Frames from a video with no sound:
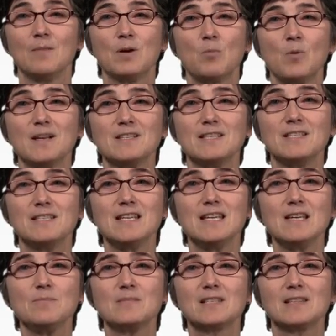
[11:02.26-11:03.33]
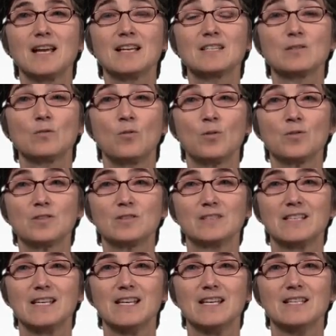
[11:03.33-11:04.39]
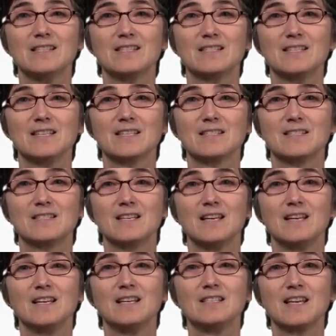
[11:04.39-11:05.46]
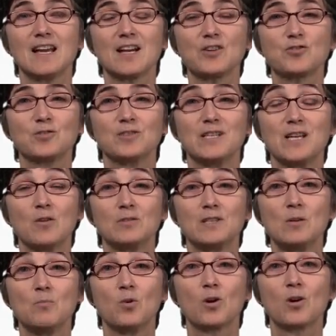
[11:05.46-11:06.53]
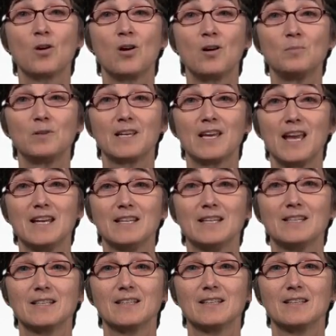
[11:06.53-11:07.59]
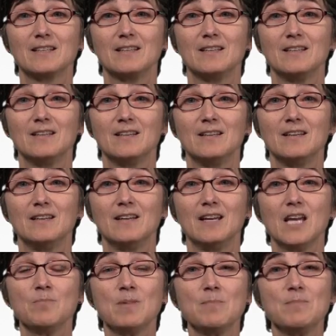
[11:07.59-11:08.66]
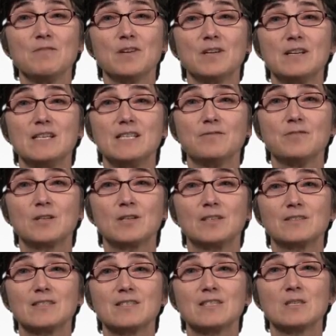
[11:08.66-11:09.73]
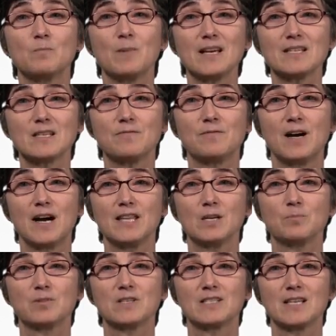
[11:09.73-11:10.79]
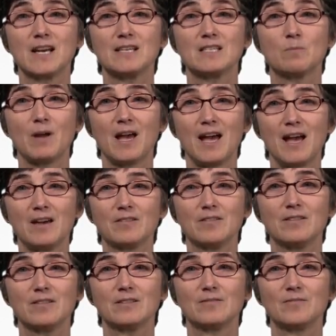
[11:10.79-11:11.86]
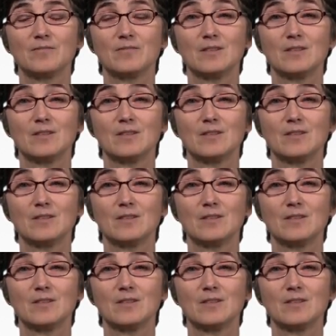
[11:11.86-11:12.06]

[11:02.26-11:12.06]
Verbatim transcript: But what seems less orderly, he insists, is actually only more complicated it may be very difficult to specify the precise pattern,